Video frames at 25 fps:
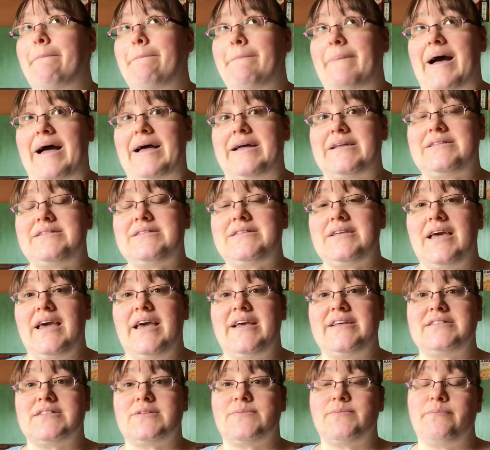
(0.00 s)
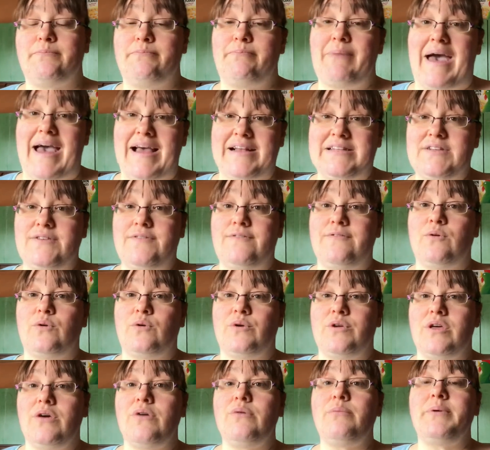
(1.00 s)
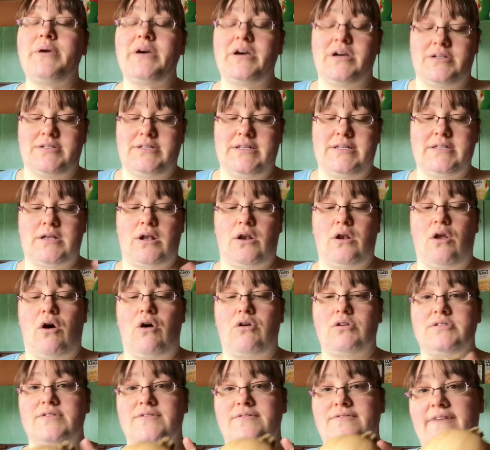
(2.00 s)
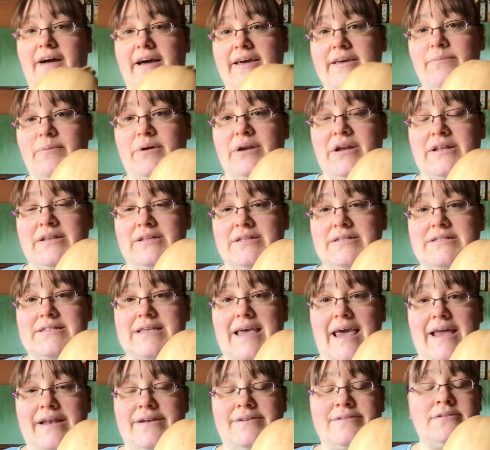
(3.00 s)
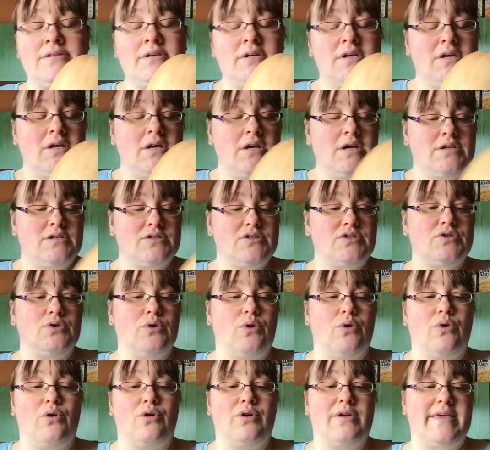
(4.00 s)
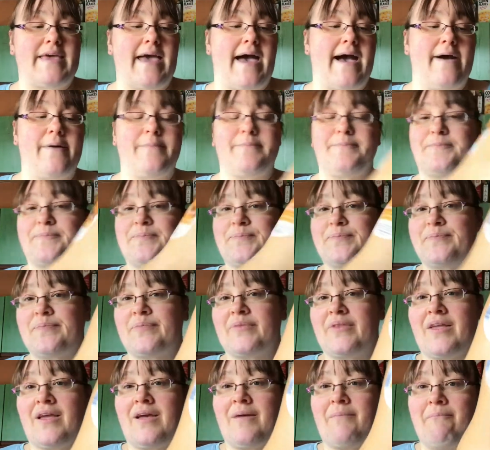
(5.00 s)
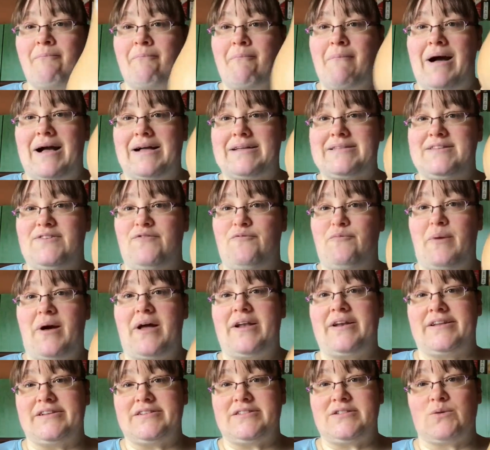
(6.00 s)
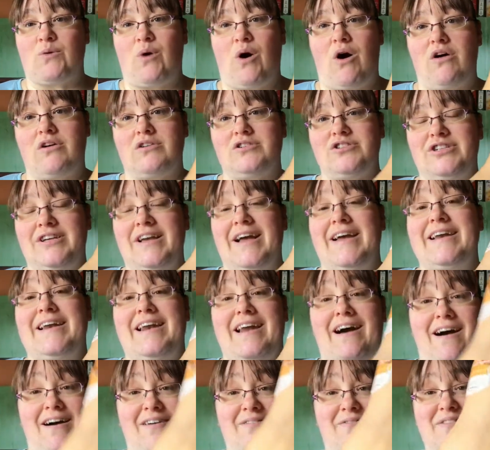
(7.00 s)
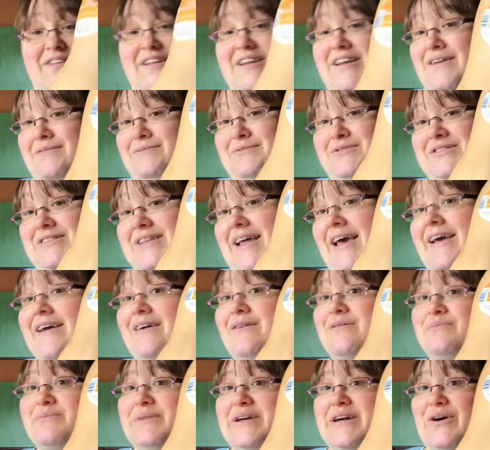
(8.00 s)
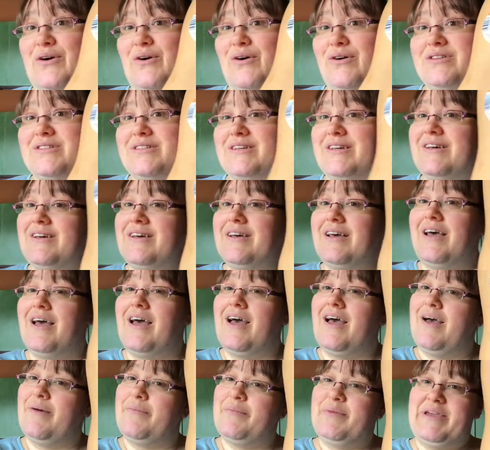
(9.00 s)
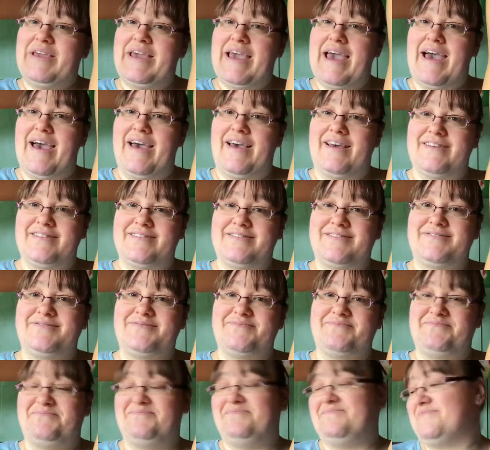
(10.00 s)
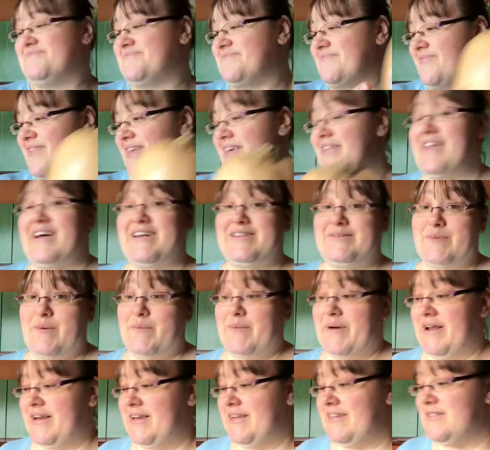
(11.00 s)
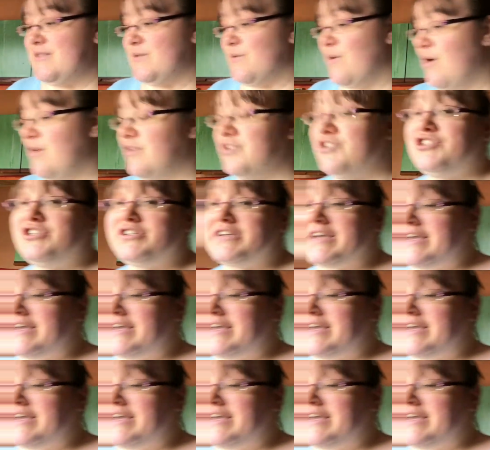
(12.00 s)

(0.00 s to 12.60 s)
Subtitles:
but it's better for you because there's a lot of fibre in the skin. So yeah, massive butternut squash. I laughed and I was like, oh my god. But yeah, that's my butternut squash.